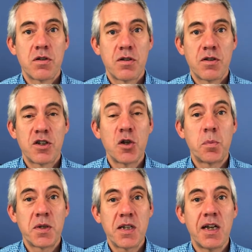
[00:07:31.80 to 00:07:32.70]

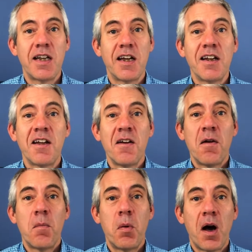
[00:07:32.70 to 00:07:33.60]
superseded
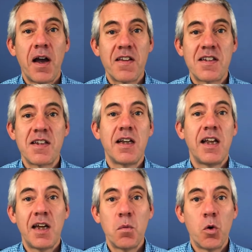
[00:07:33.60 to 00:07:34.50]
by the
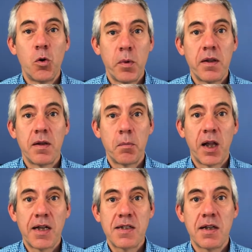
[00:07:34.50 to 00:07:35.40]
CD Walkman that
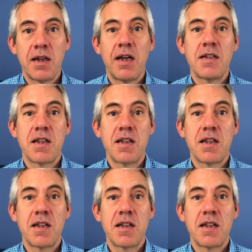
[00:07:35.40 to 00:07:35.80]
played CDs.